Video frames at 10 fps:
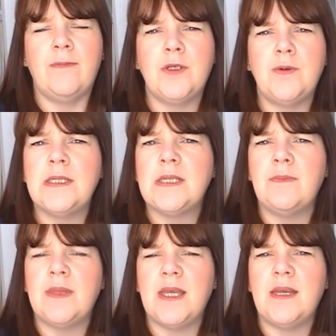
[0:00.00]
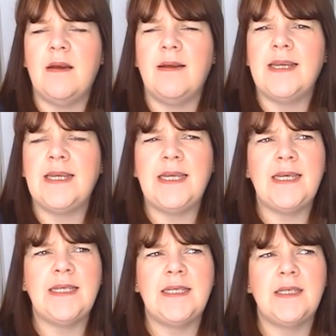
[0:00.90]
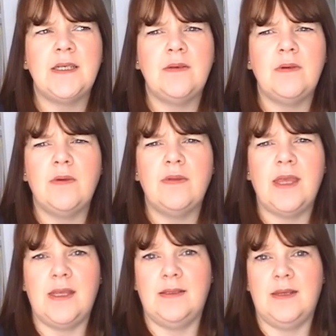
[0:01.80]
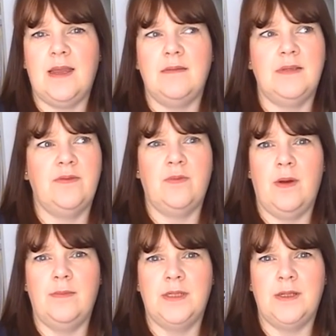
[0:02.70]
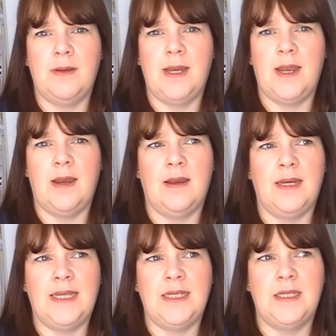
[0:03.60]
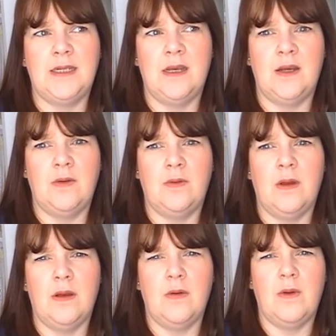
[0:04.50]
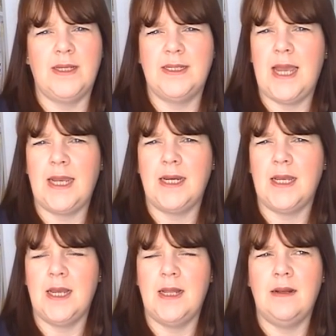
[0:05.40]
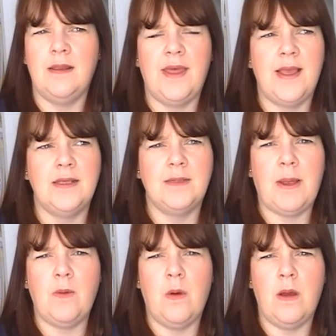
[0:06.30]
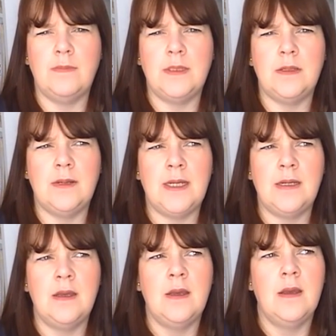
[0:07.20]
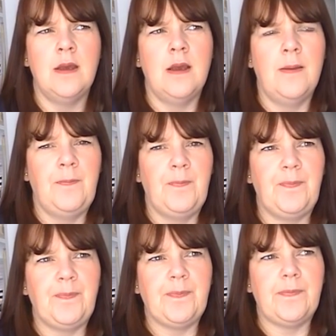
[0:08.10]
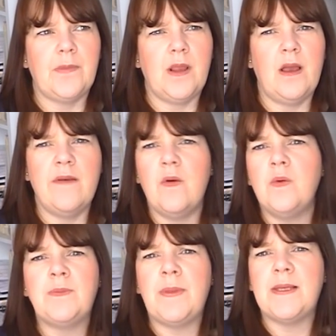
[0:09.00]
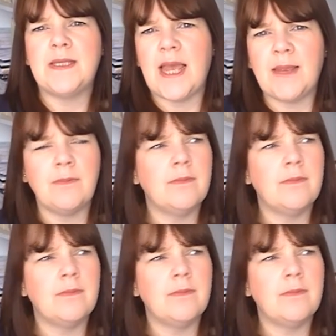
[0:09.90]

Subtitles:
doing something, I need to know the ins and outs of what I'm doing, and I need to know quite technical things about what I'm doing. I've always been the same.